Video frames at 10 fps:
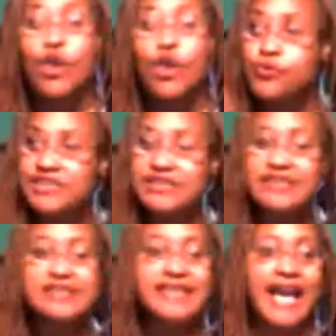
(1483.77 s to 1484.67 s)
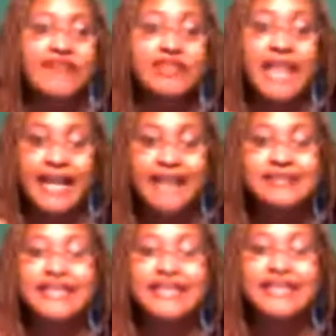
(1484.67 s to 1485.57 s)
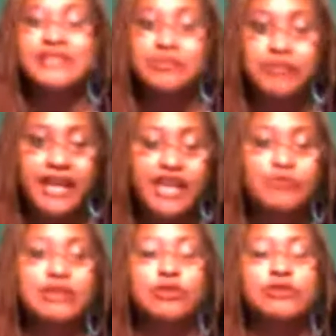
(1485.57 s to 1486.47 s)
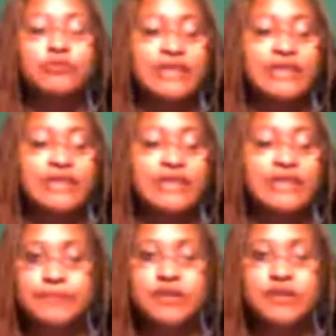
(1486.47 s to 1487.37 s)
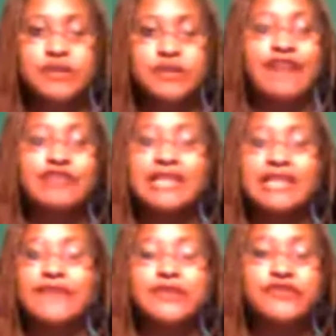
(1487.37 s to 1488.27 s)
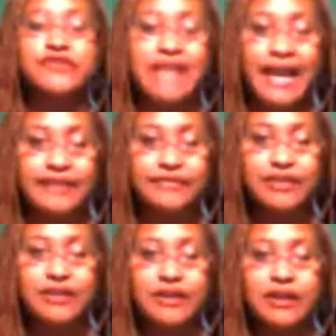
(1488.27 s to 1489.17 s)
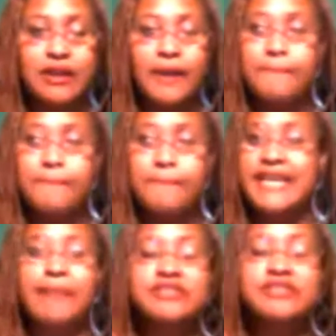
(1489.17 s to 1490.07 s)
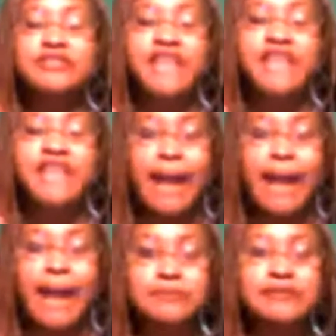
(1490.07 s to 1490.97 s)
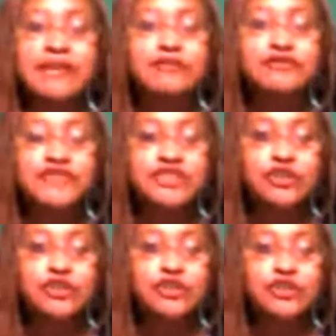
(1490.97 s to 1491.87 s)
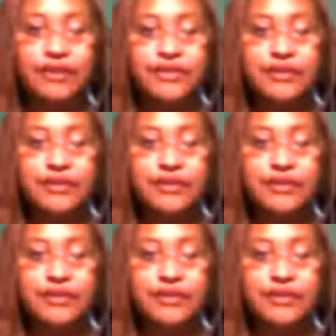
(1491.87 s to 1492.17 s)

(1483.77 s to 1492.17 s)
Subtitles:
Richness is having, like I said, reciprocating relationships on every level of your life. Being able to have optimal level physical health.